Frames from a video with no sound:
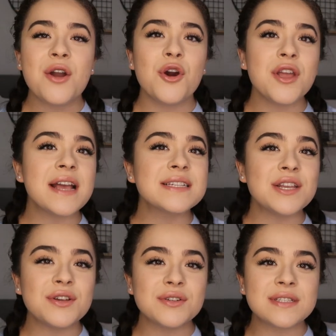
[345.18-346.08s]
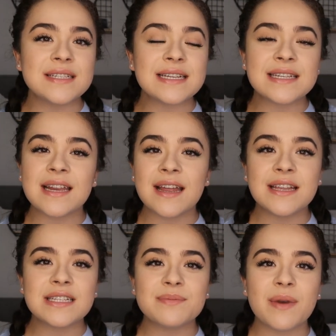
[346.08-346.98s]
or you guys can use Destiny
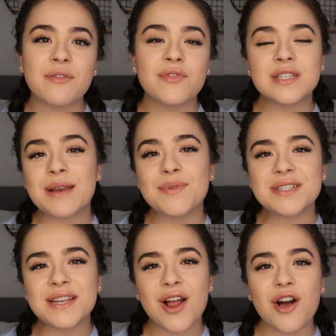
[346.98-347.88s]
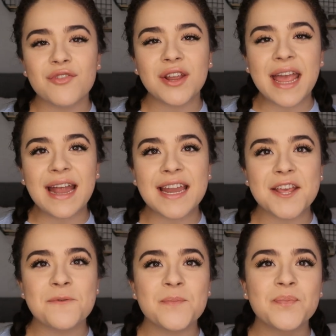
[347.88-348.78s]
Arispe for 10% off your
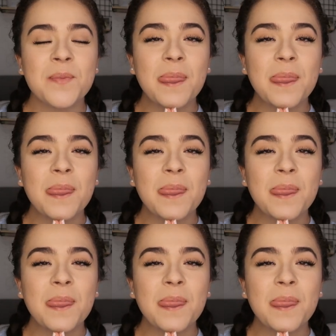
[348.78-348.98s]
candy.